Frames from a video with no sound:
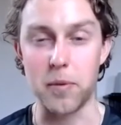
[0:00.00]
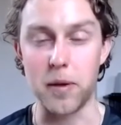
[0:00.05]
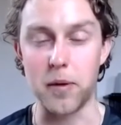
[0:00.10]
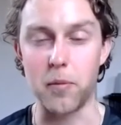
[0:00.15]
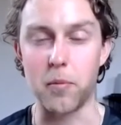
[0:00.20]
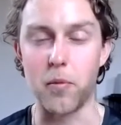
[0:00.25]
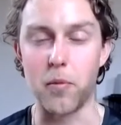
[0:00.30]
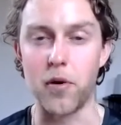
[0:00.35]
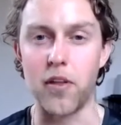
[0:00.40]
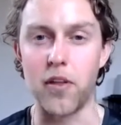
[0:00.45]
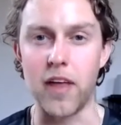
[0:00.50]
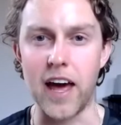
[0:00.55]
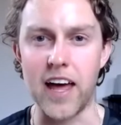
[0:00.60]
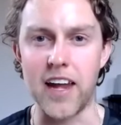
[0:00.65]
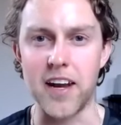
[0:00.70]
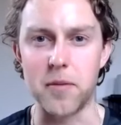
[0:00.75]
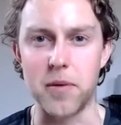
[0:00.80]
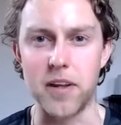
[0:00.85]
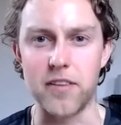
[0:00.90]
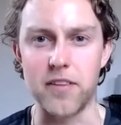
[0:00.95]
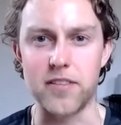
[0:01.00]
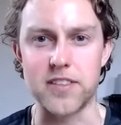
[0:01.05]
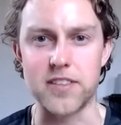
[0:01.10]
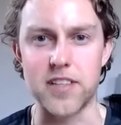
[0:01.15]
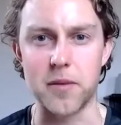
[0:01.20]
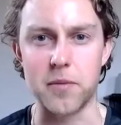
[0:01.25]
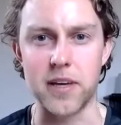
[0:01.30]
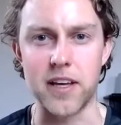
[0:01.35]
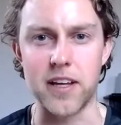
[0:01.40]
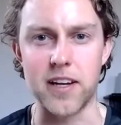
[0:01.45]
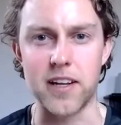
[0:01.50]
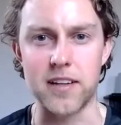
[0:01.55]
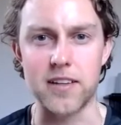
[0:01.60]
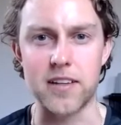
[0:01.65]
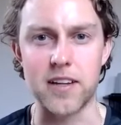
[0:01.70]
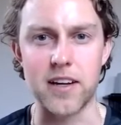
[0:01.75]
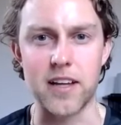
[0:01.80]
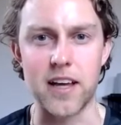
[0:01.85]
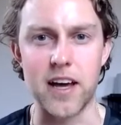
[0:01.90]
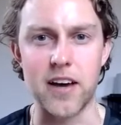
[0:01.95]
be one of the added benefits that I'm getting
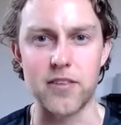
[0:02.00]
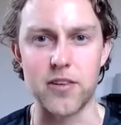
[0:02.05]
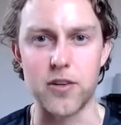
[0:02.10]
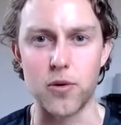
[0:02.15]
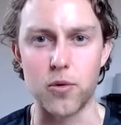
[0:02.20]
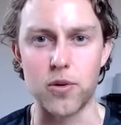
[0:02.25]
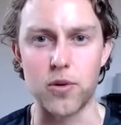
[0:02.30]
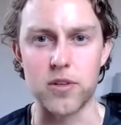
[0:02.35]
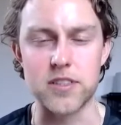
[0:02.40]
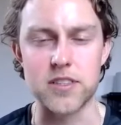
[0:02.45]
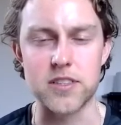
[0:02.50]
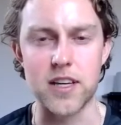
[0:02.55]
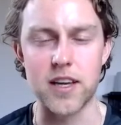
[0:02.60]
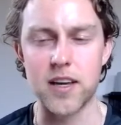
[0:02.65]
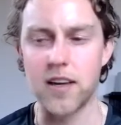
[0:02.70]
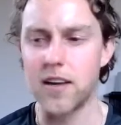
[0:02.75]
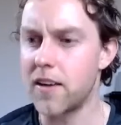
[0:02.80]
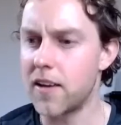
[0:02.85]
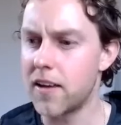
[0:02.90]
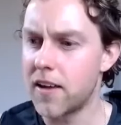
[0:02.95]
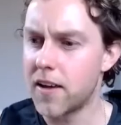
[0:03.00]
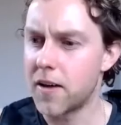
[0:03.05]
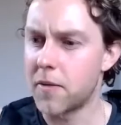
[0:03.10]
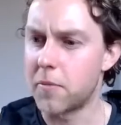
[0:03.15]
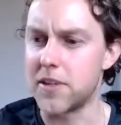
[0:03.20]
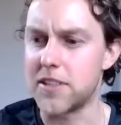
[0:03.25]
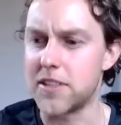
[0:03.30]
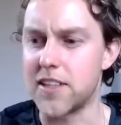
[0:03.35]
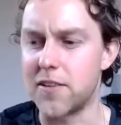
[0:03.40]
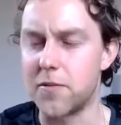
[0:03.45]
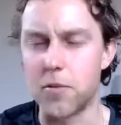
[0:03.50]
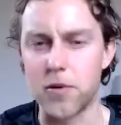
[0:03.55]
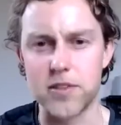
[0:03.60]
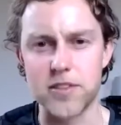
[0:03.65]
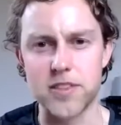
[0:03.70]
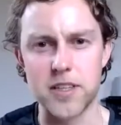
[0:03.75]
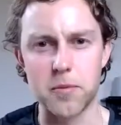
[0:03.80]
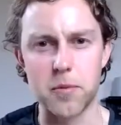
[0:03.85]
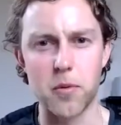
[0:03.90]
that I haven't noticed myself personally.